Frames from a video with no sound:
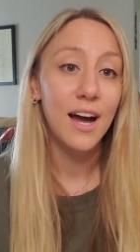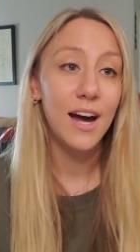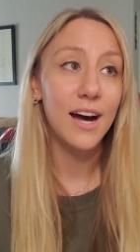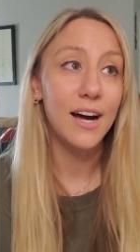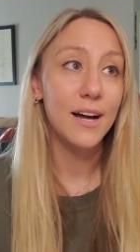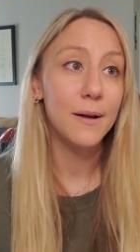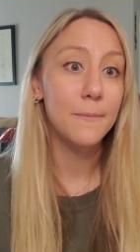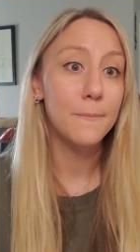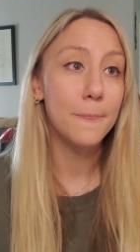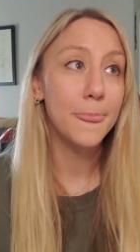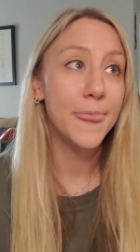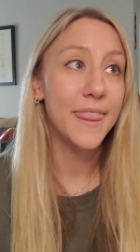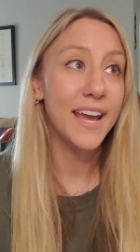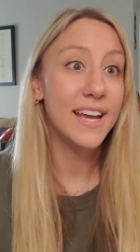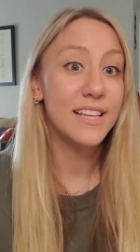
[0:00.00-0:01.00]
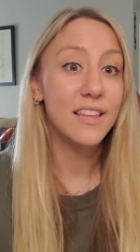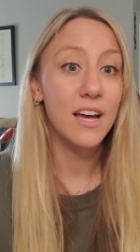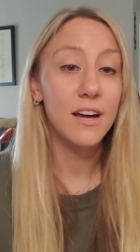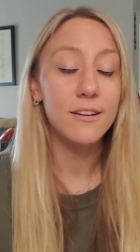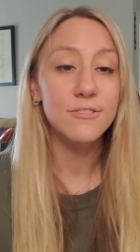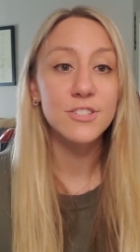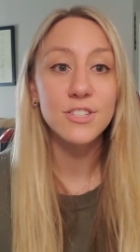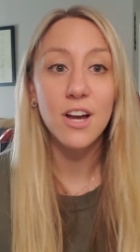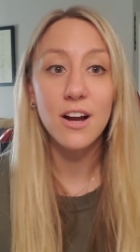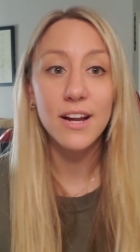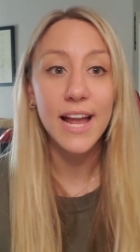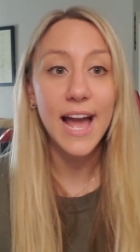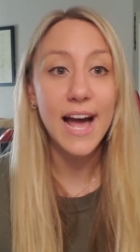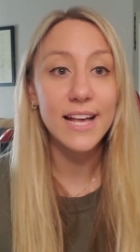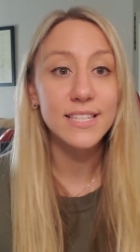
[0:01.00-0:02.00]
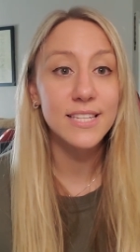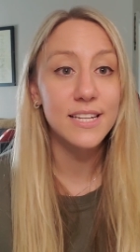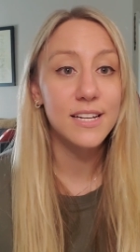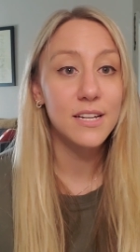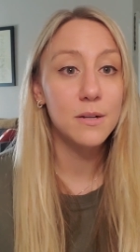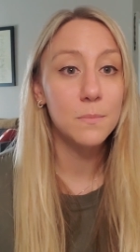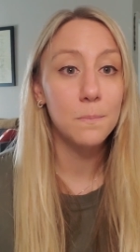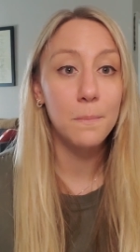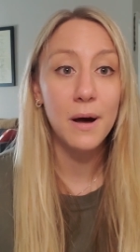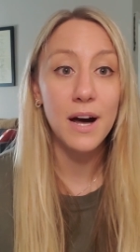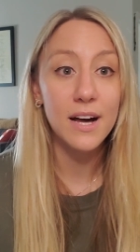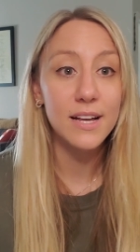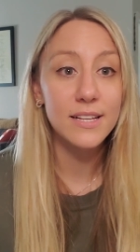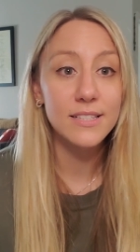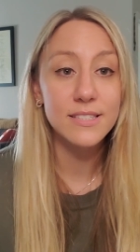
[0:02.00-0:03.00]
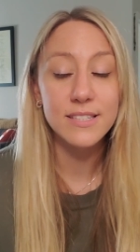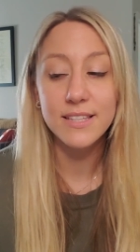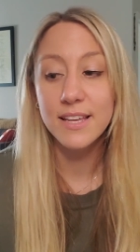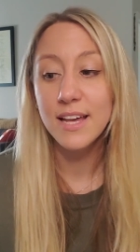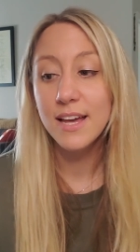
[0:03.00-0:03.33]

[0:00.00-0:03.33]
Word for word: um, they love sarcasm, puns,